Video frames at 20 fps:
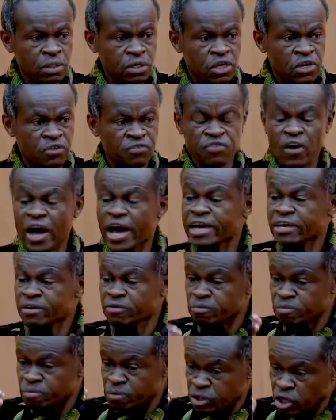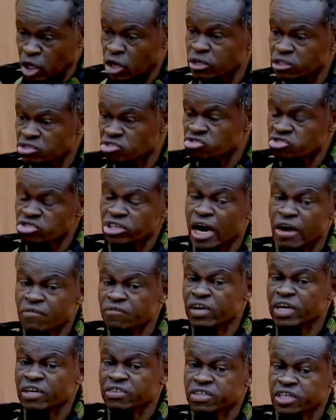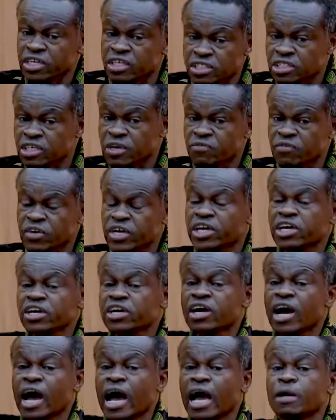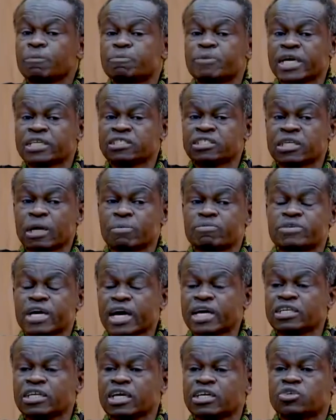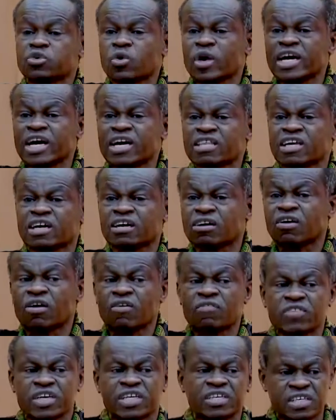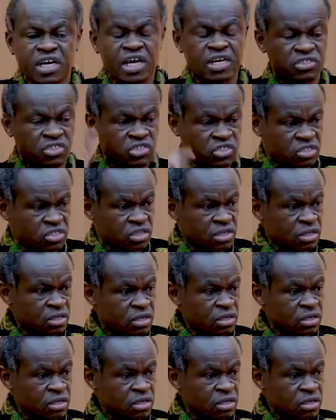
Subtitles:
If I don't travel this evening, I'll be subjected to another COVID test.